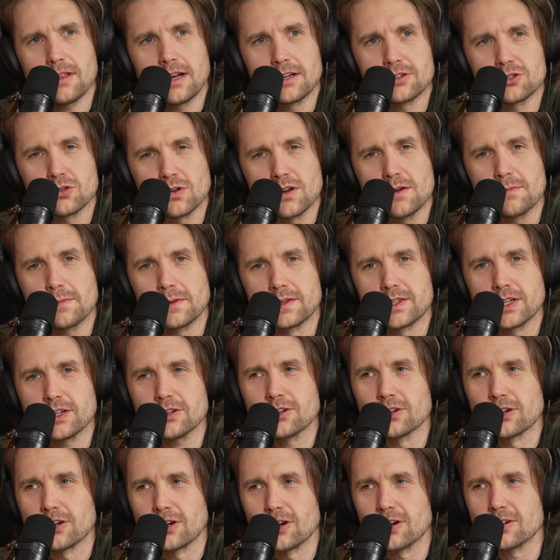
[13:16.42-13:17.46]
like Trump and
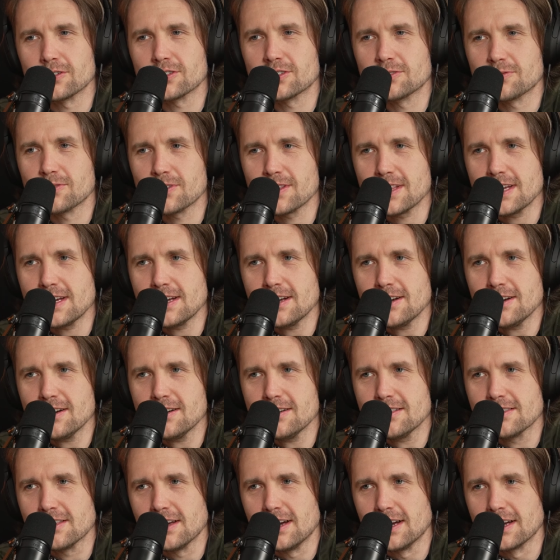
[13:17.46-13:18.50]
Tucker Carlson were there,
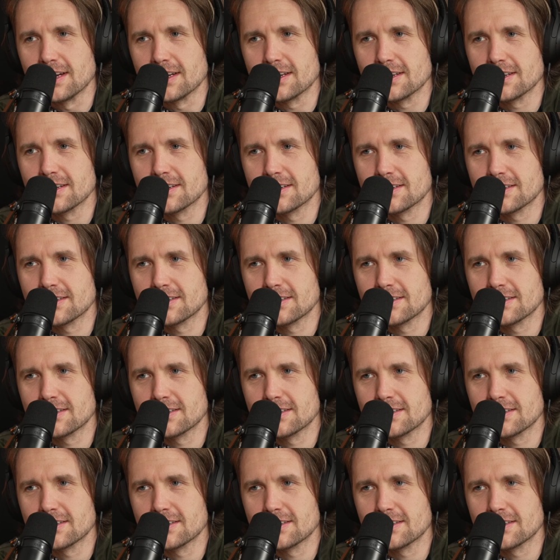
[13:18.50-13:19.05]
and like